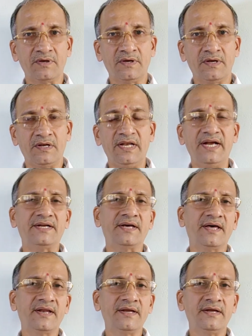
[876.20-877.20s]

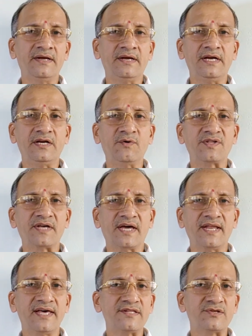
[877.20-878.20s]
Later, it was
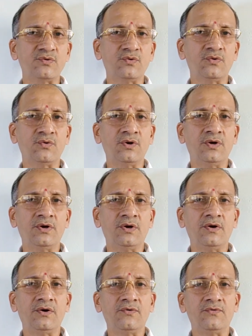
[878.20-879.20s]
enhanced to
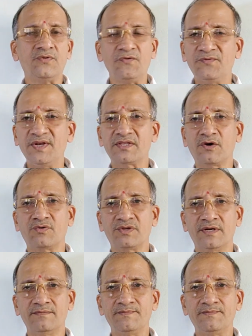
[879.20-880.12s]
50,000,